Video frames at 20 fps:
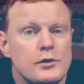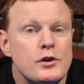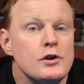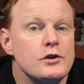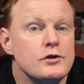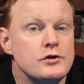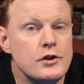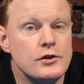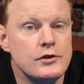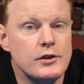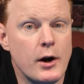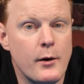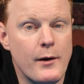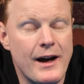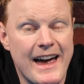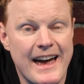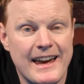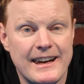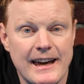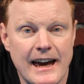could just go
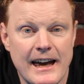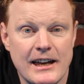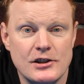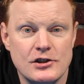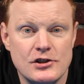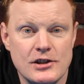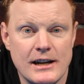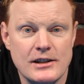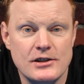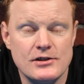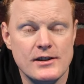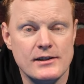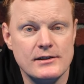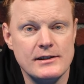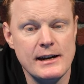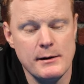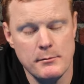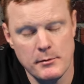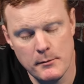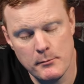ahead and change the
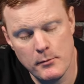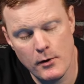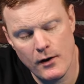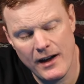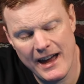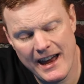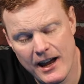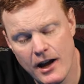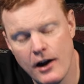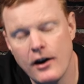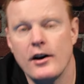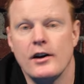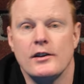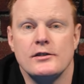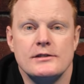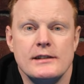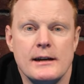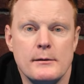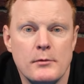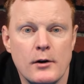tip and put a
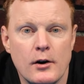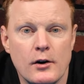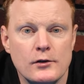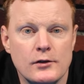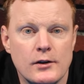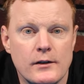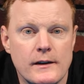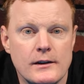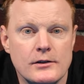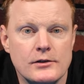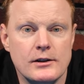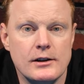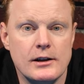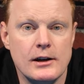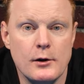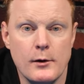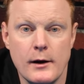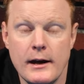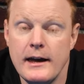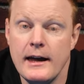hard tip onto this
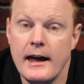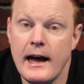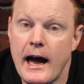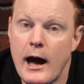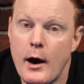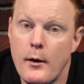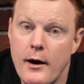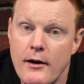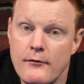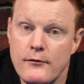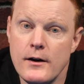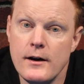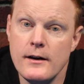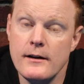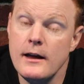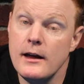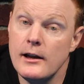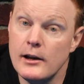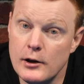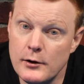cue.
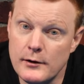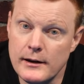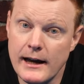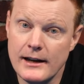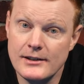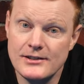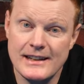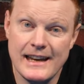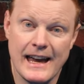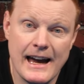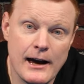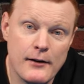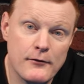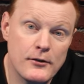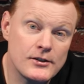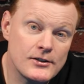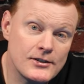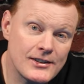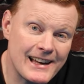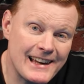However, Lucasi
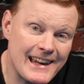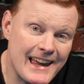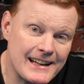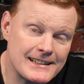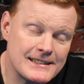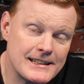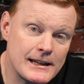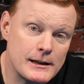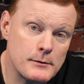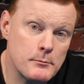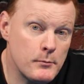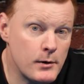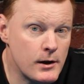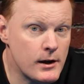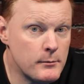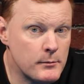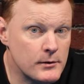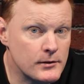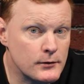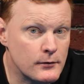have selected
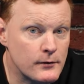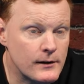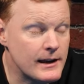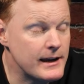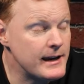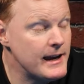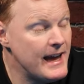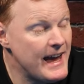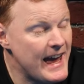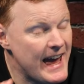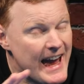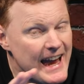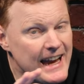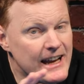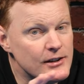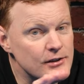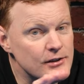purposefully a